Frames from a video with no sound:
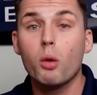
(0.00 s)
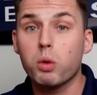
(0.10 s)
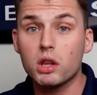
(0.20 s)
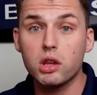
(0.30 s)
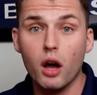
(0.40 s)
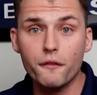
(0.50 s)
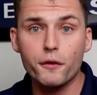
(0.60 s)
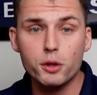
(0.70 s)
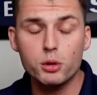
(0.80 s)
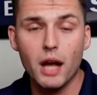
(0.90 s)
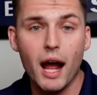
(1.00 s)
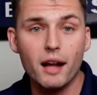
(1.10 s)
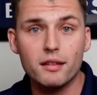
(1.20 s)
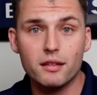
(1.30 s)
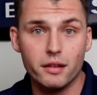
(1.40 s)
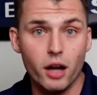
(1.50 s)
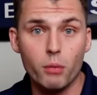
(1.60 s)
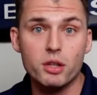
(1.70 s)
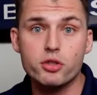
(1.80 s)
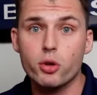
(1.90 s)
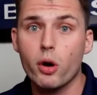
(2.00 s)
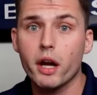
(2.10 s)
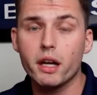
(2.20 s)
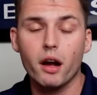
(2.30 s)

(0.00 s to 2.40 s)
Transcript: would love for you guys to come and join.